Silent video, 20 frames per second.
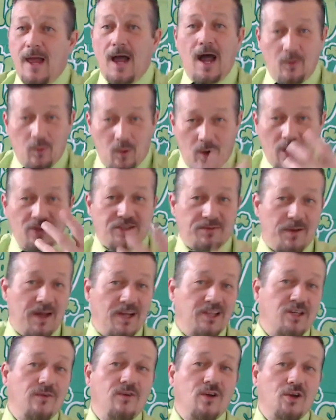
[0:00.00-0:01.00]
well,
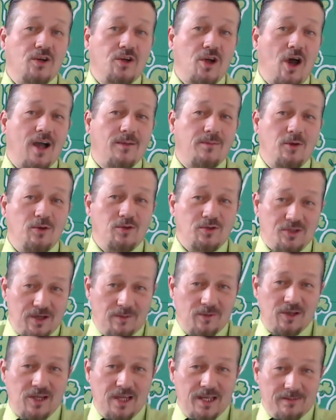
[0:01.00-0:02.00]
especially if you're talking about
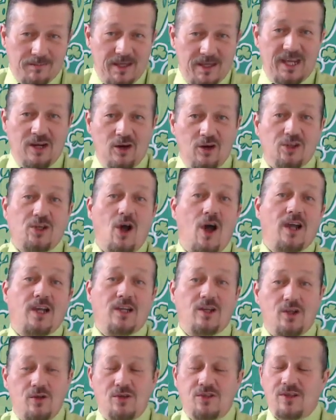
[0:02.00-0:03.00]
someone like me or
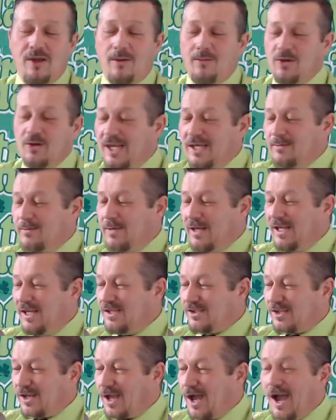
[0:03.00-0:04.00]
talking to someone like me,
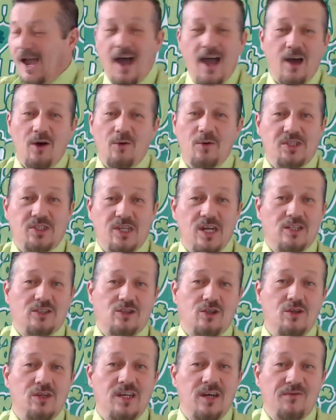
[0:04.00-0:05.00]
is I always stick
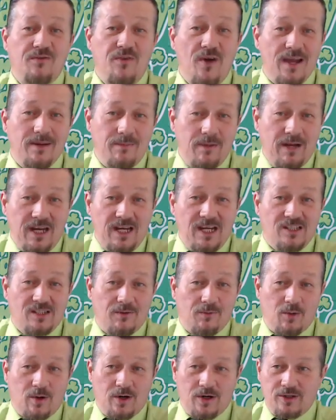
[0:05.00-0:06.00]
to the defined meanings
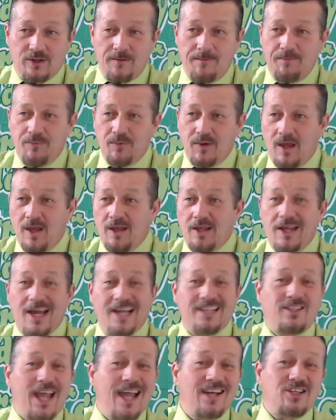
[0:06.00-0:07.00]
of words.
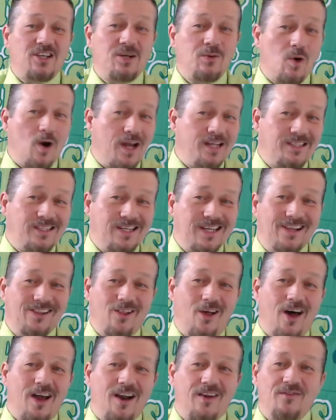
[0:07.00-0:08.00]
That's actually where I see a
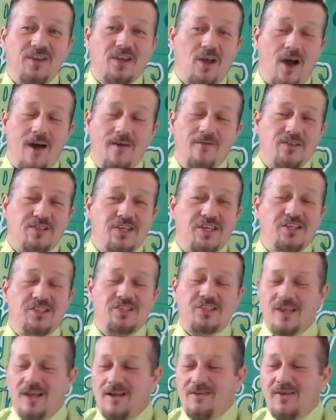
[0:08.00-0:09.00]
lot of the
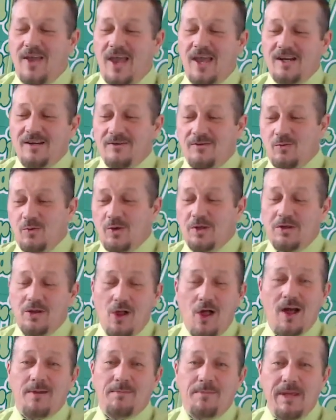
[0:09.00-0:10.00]
conversations that I've had with a
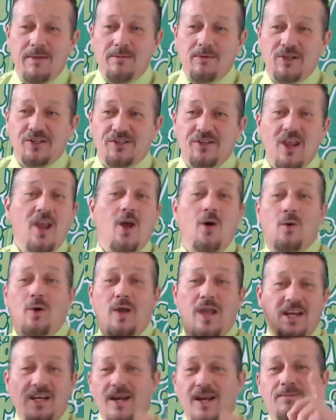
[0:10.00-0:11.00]
lot of people, is we
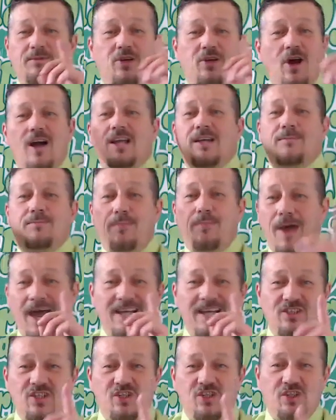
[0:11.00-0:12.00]
end up talking
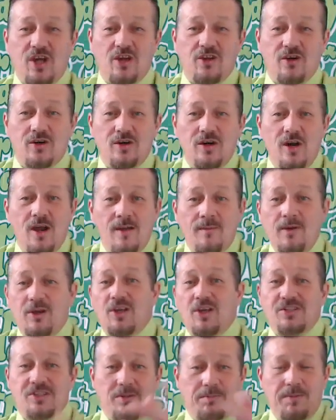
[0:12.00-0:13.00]
past each other
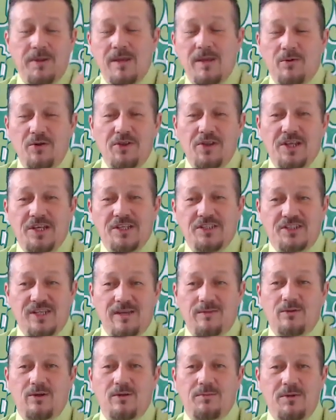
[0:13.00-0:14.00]
because the people that
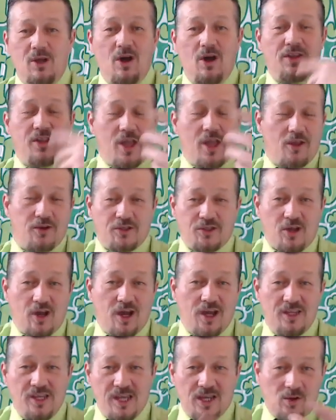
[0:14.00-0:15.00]
seem to be on the other
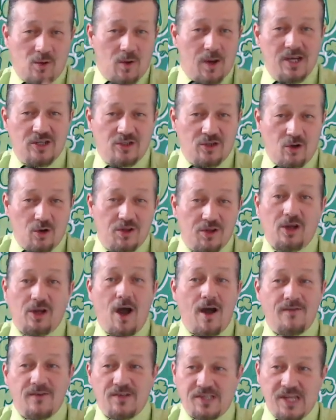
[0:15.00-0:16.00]
side of the equation or the
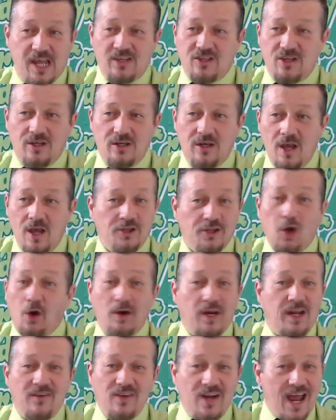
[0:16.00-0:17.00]
conversation
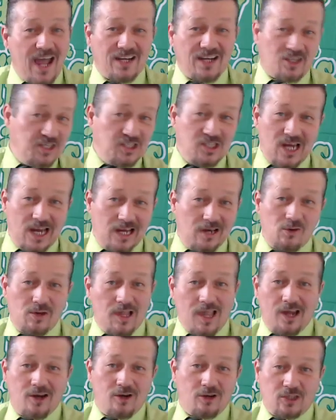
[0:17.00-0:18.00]
don't even actually
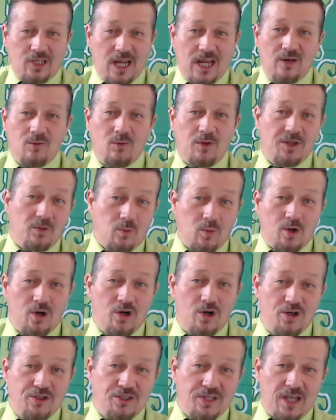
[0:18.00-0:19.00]
genuinely understand what the
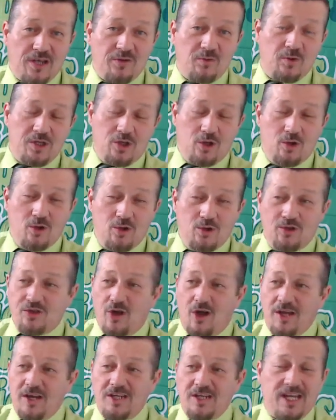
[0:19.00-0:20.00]
words that we use
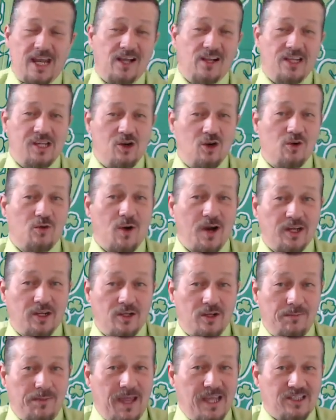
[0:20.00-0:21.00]
on a daily or
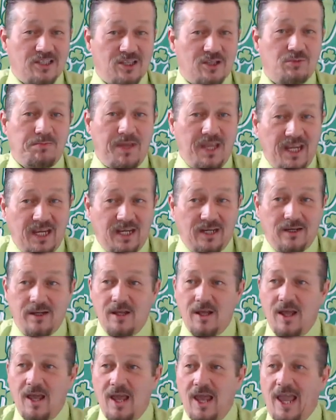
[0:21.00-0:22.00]
regular basis mean.
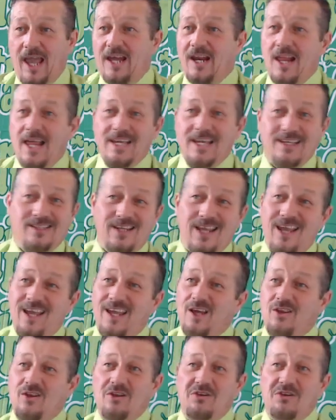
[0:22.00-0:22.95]
And like I say,